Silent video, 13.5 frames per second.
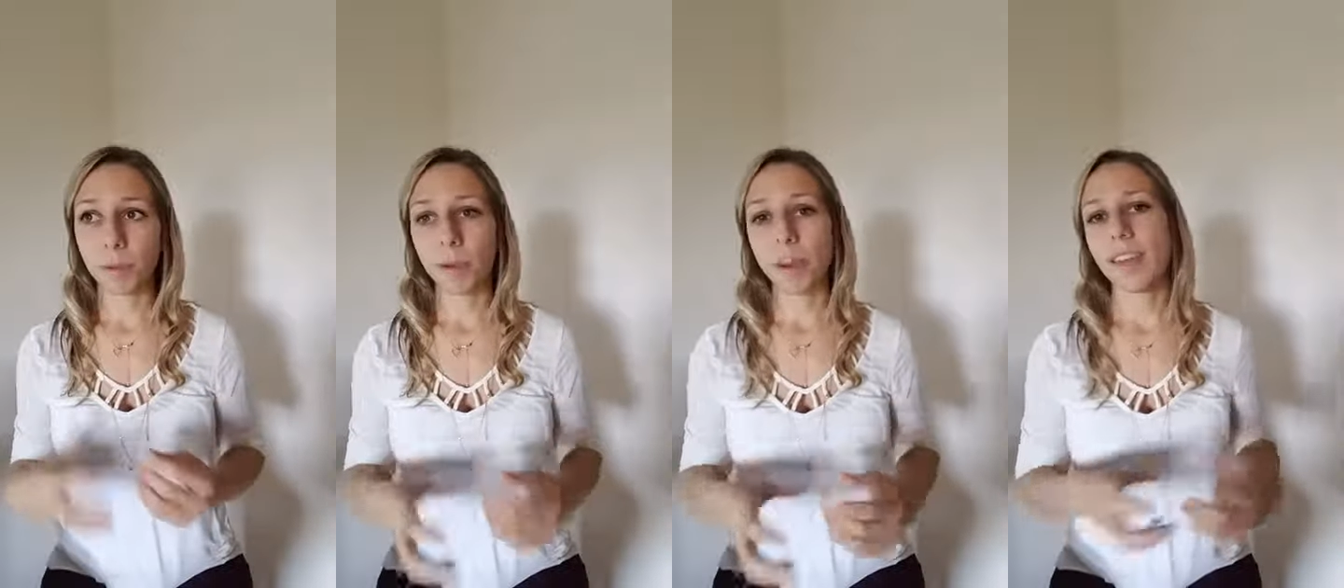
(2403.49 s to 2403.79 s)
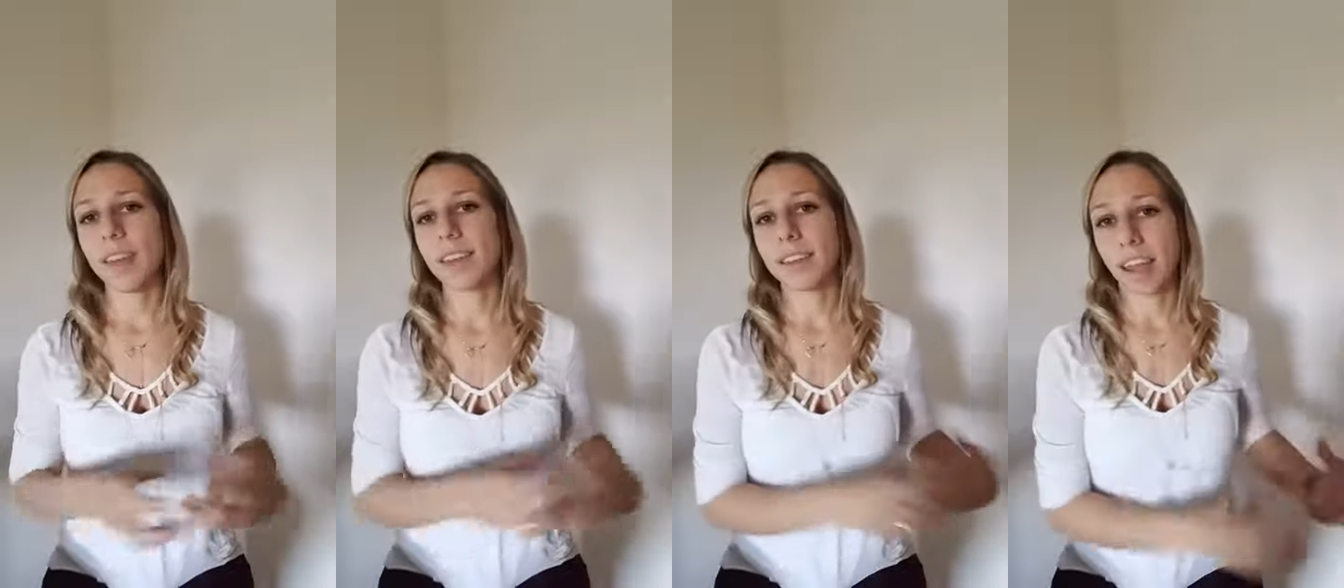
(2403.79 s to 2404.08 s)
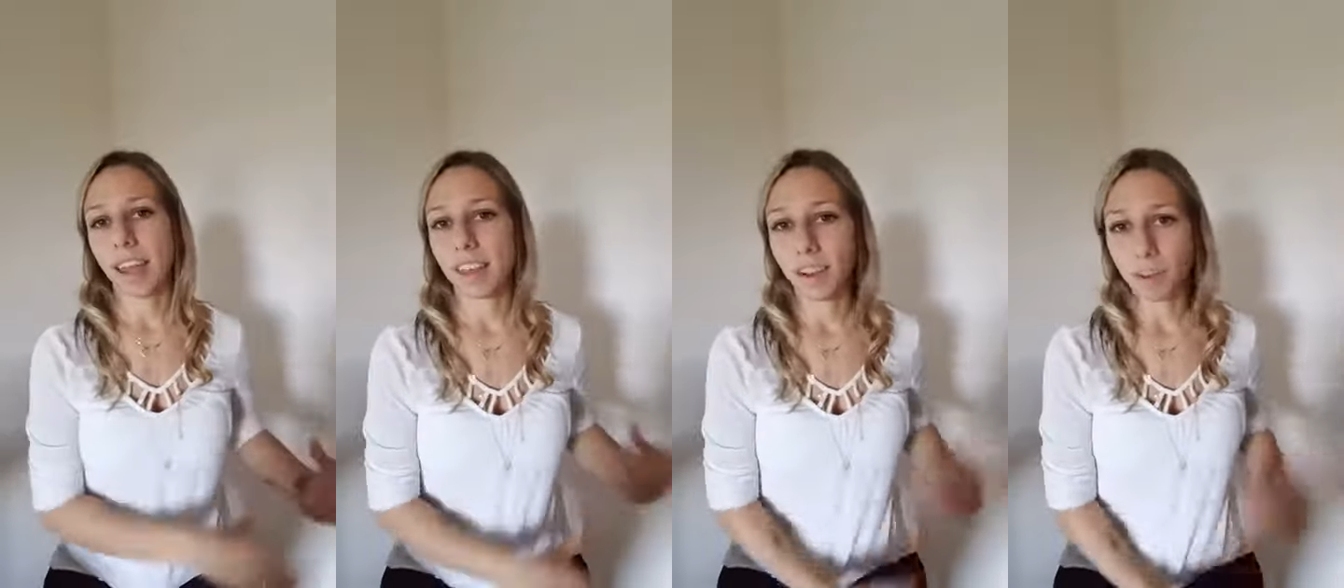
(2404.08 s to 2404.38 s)
3 things a
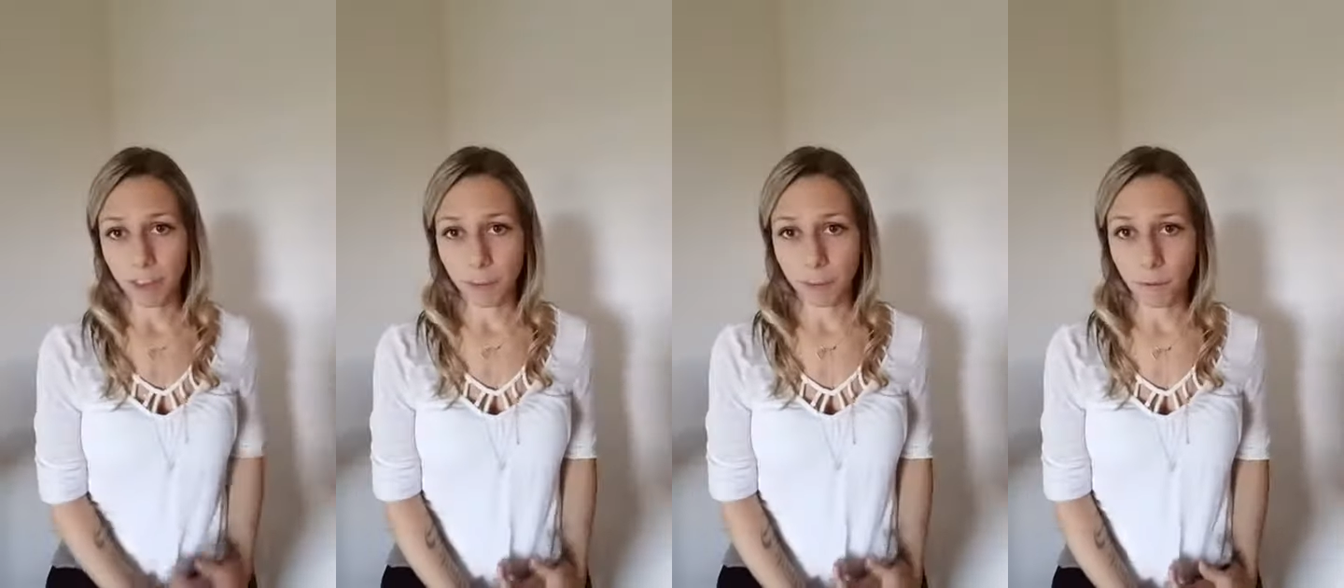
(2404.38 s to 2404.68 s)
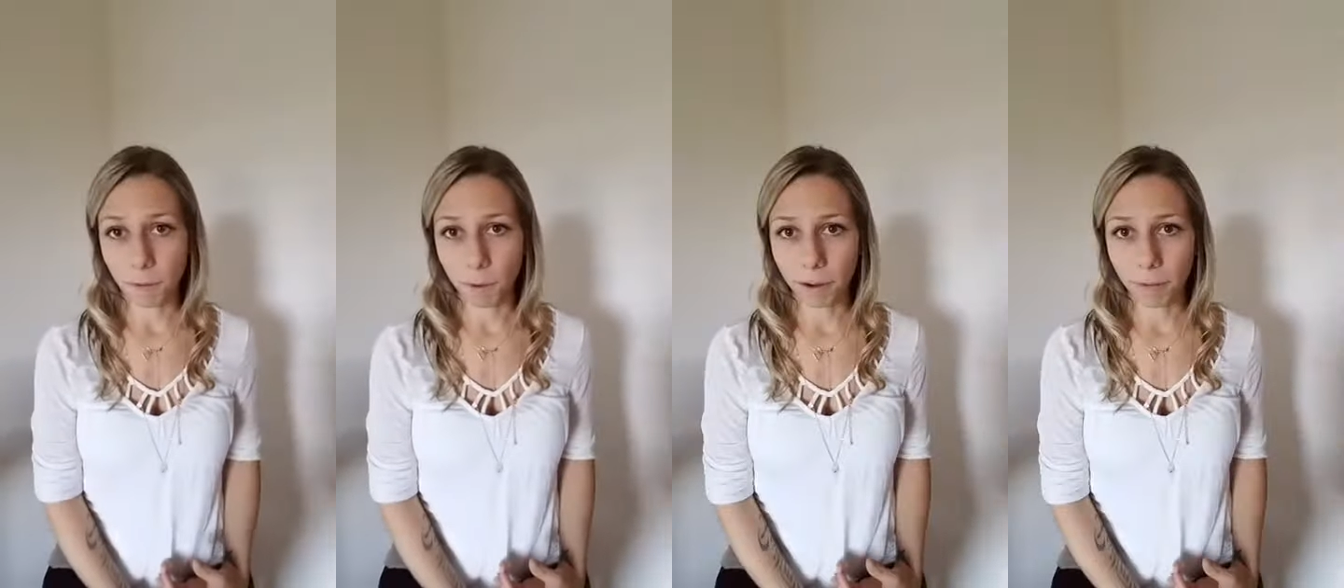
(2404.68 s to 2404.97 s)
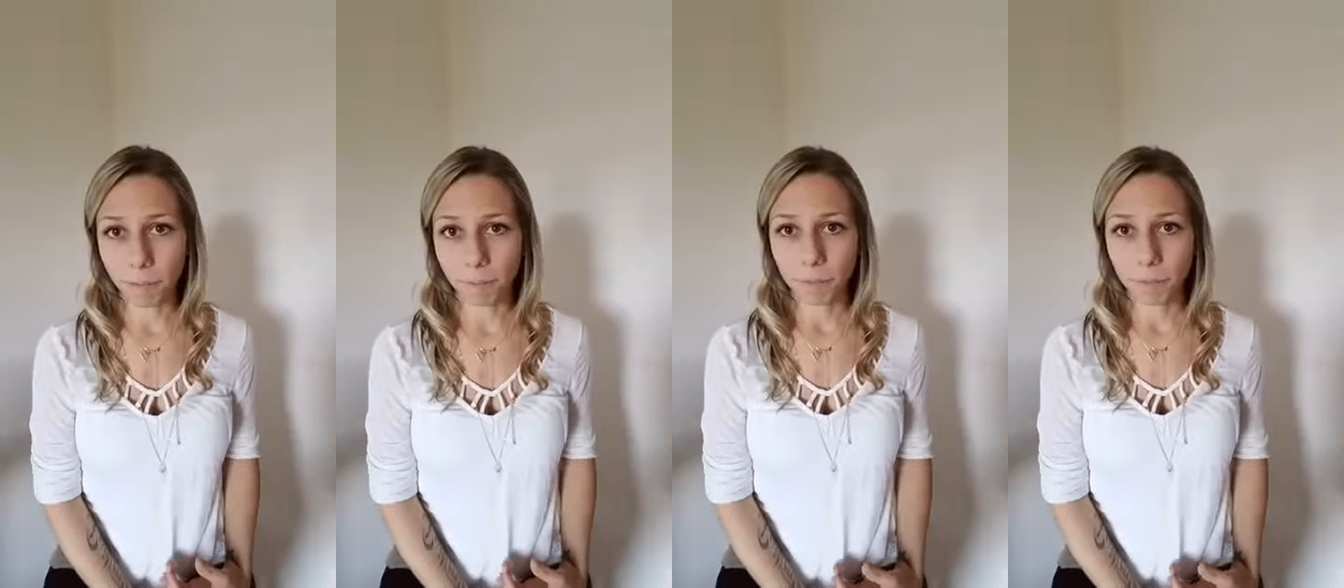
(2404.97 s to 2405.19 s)
day that you're thankful for.